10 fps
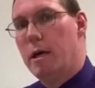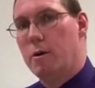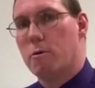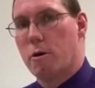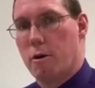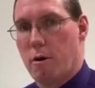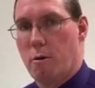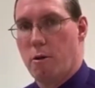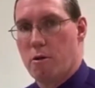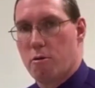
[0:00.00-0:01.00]
in order to
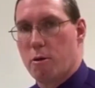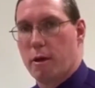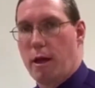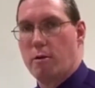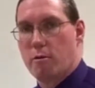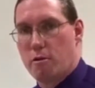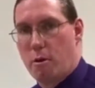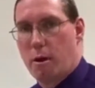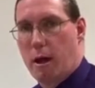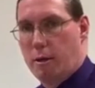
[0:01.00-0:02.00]
go to the store and get your
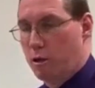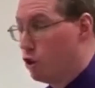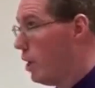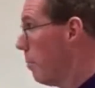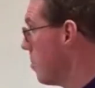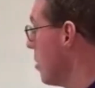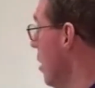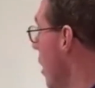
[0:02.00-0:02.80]
soda and your chips.